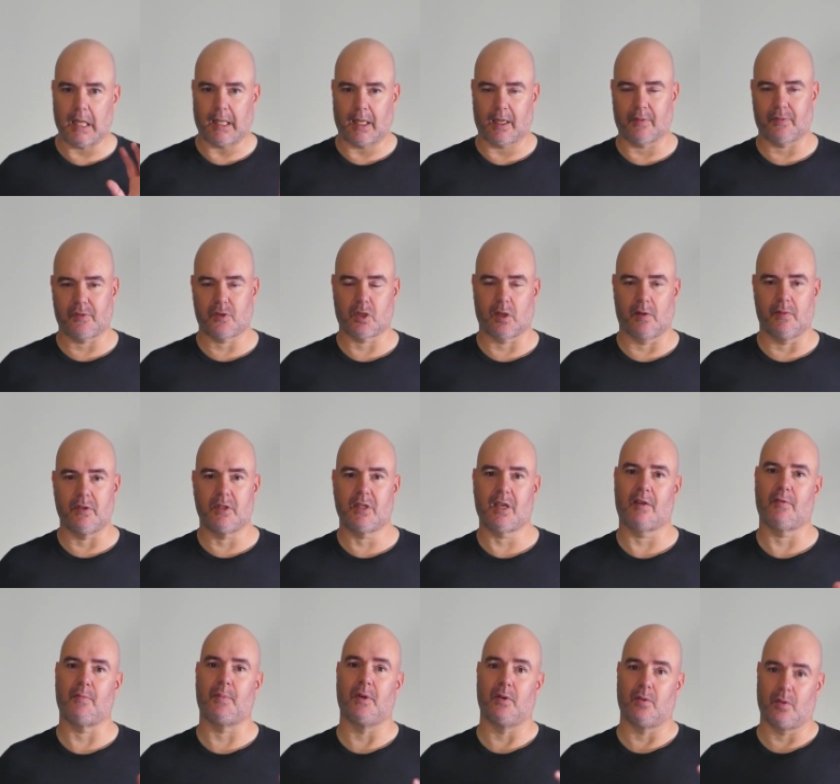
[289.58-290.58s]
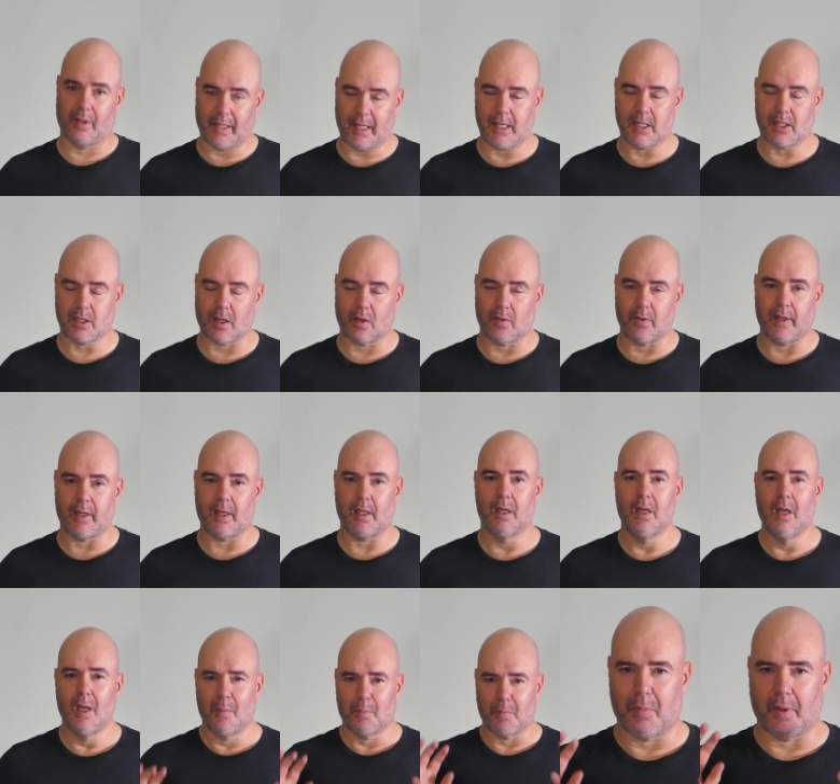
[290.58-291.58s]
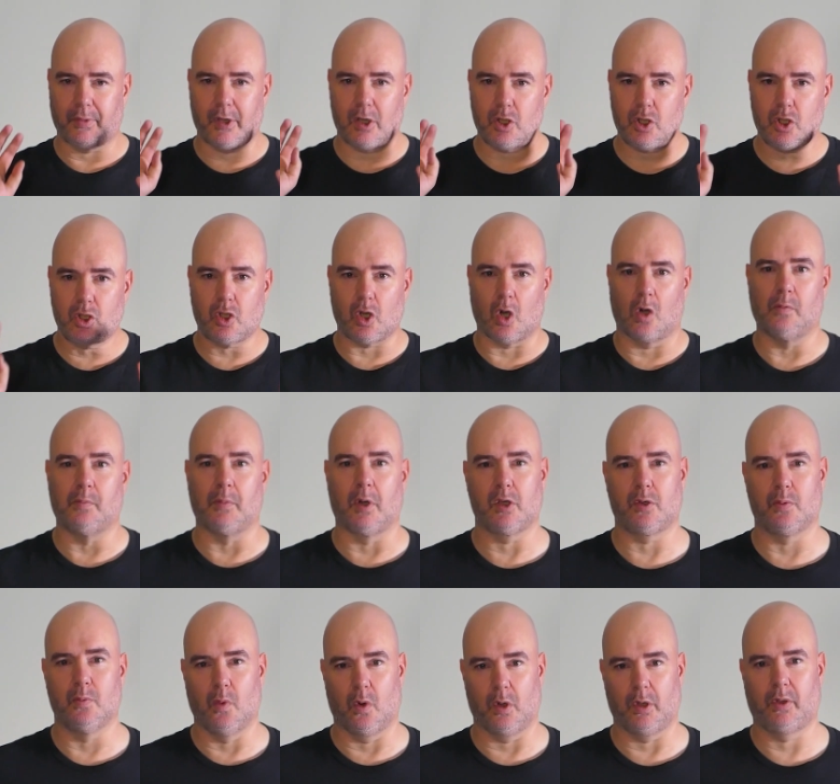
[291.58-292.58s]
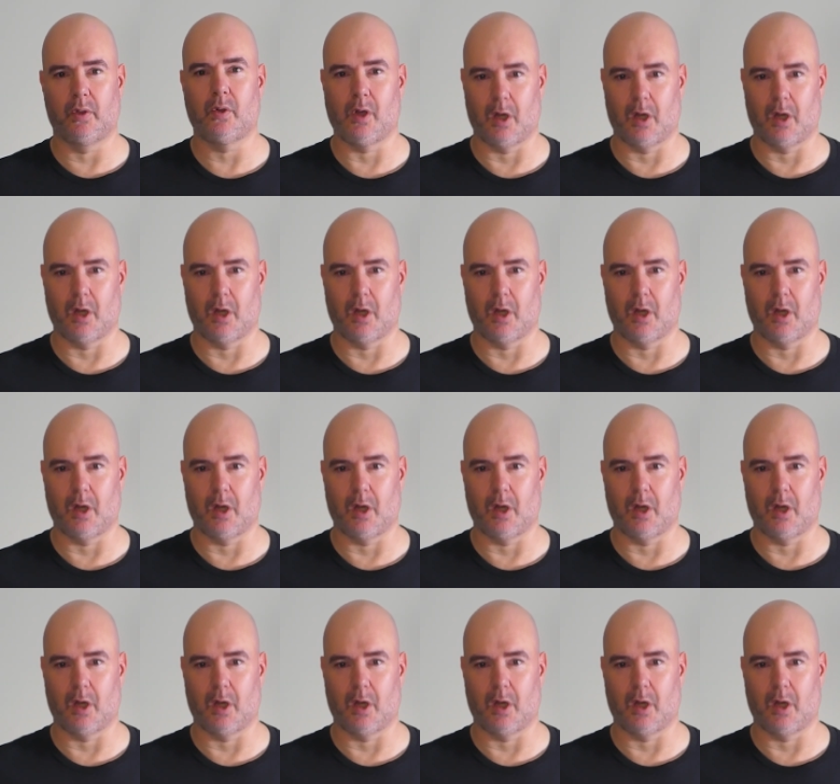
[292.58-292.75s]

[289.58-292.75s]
lot of services have been released already, but there's so much more to